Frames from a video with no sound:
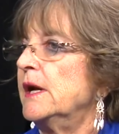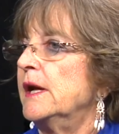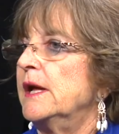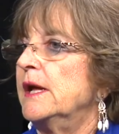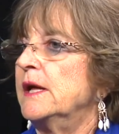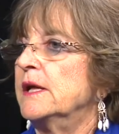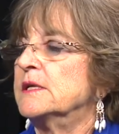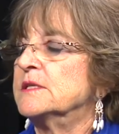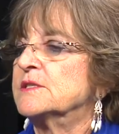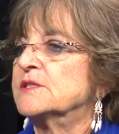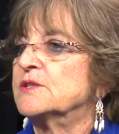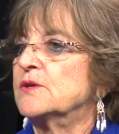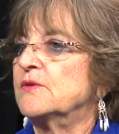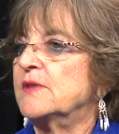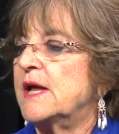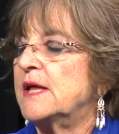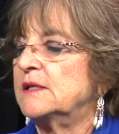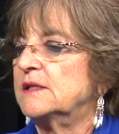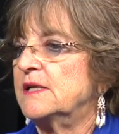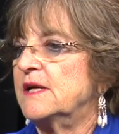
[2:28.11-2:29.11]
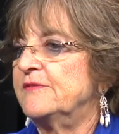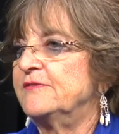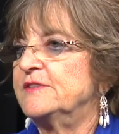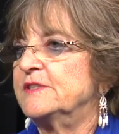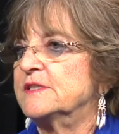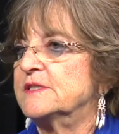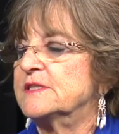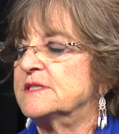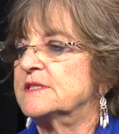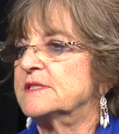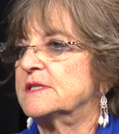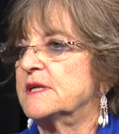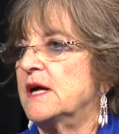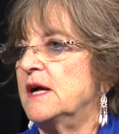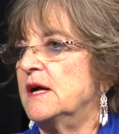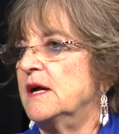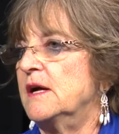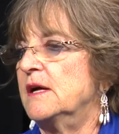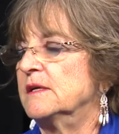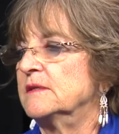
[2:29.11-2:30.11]
and so that left us
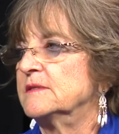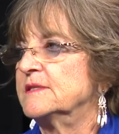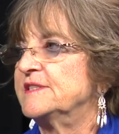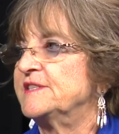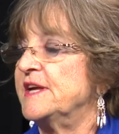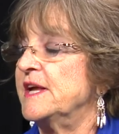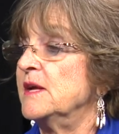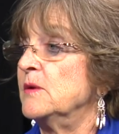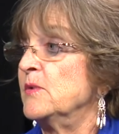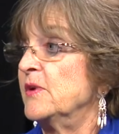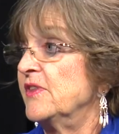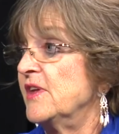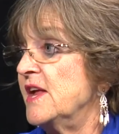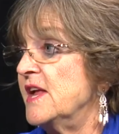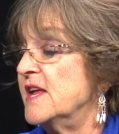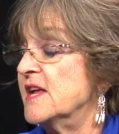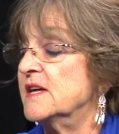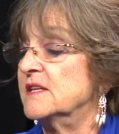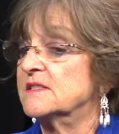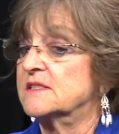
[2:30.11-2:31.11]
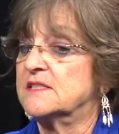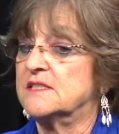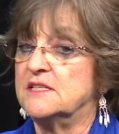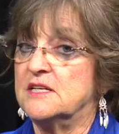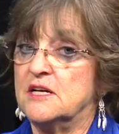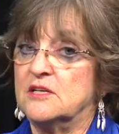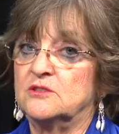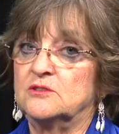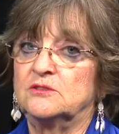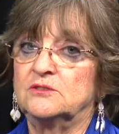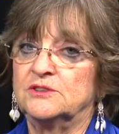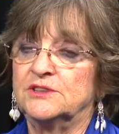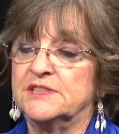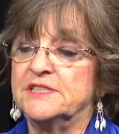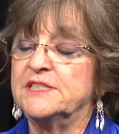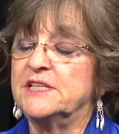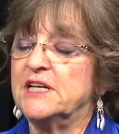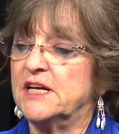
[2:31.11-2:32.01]
uh, staying with aunts and uncles and